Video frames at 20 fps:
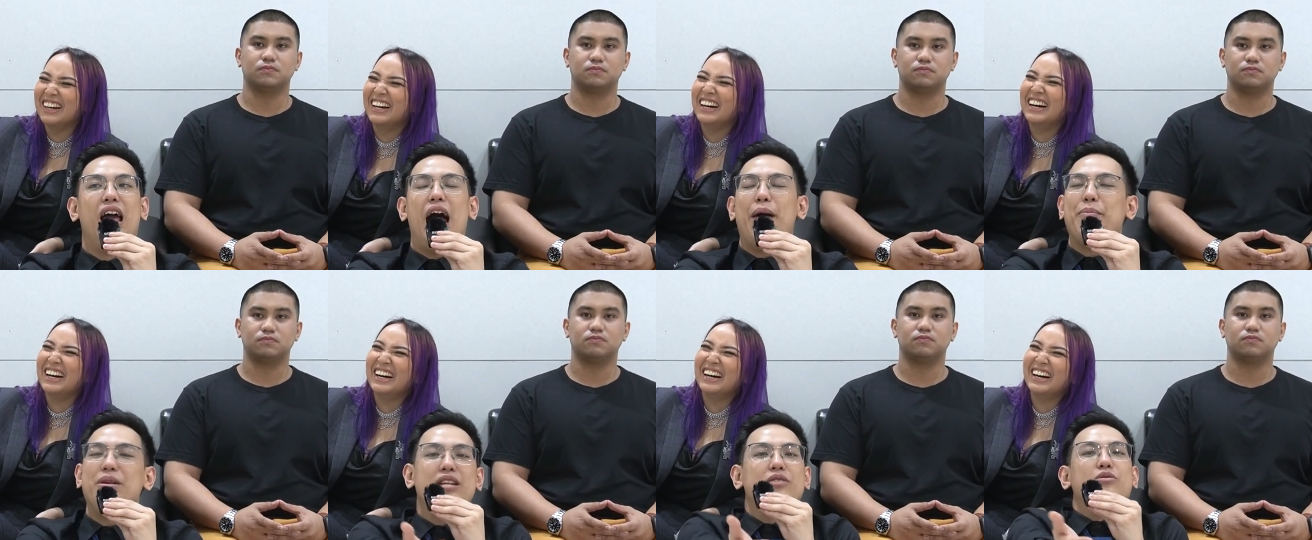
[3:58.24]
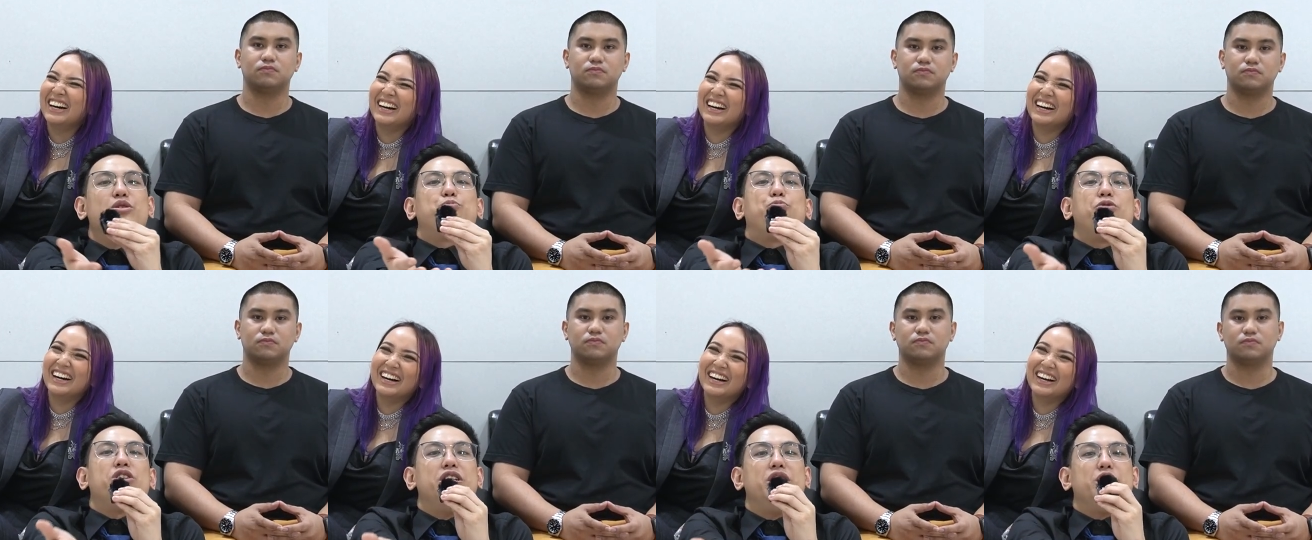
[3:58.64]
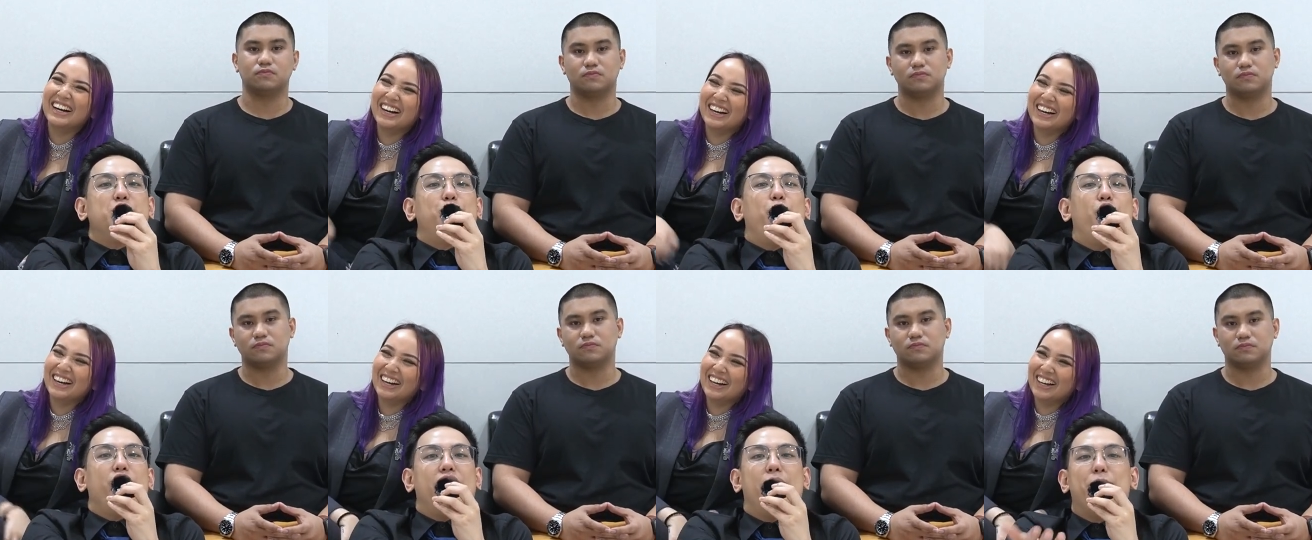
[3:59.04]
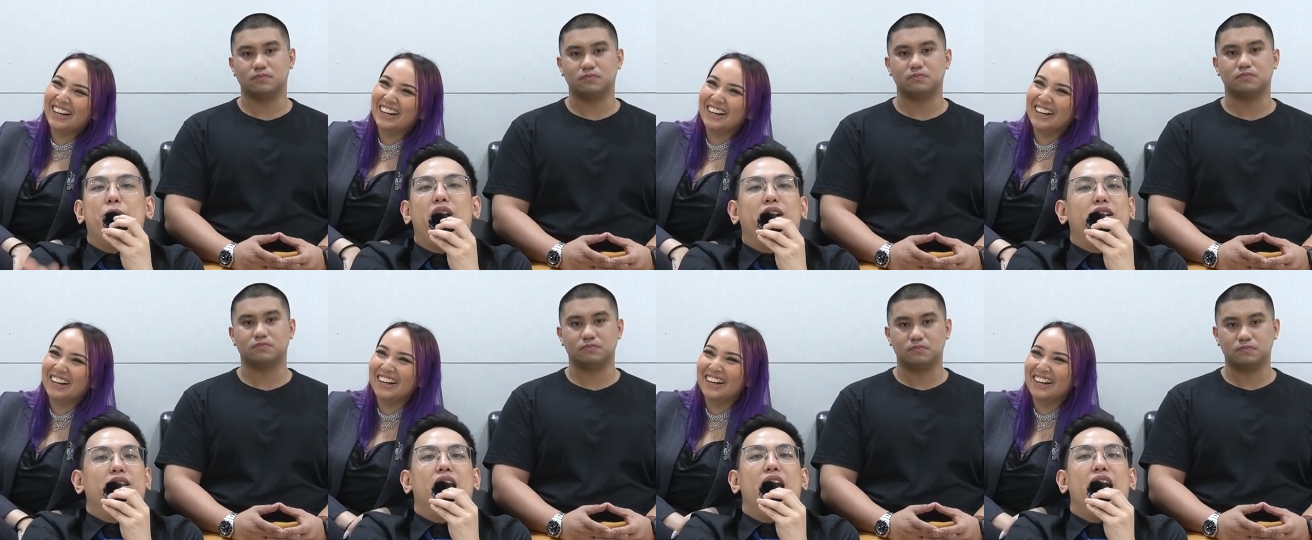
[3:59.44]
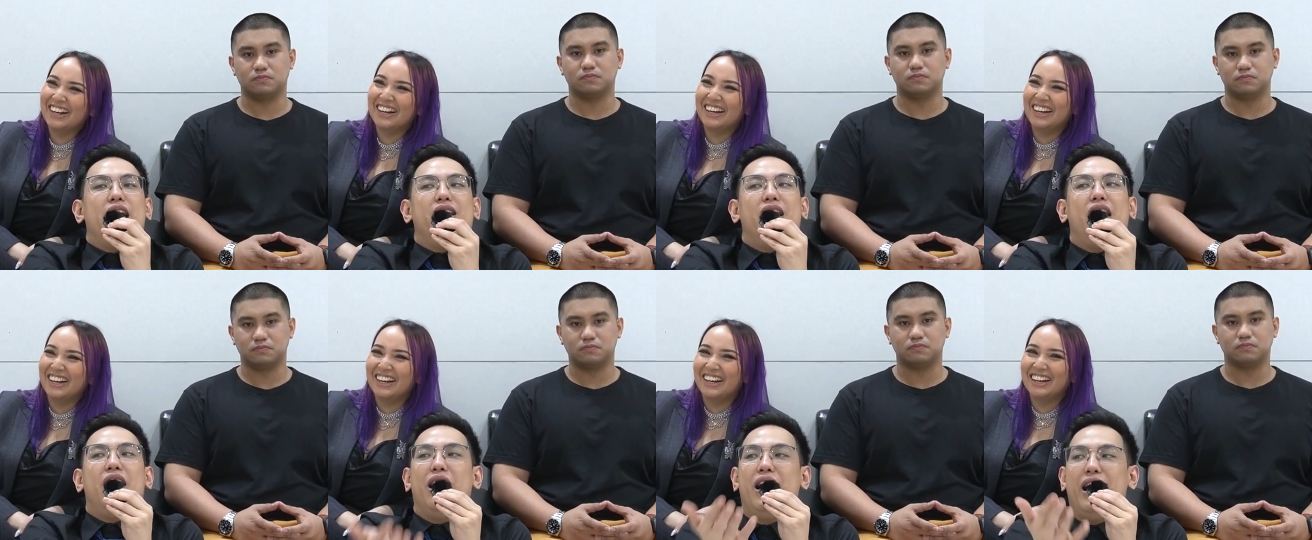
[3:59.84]
Speaker 1: I mean, it was pretty disappointing. I'm not gonna lie.
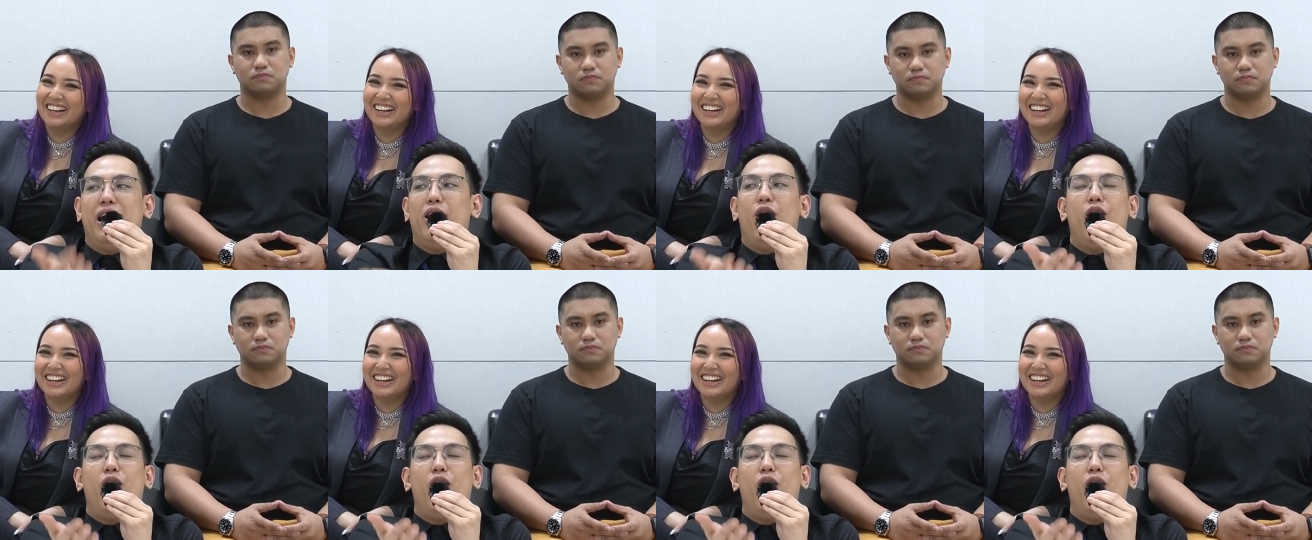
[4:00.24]
I, I,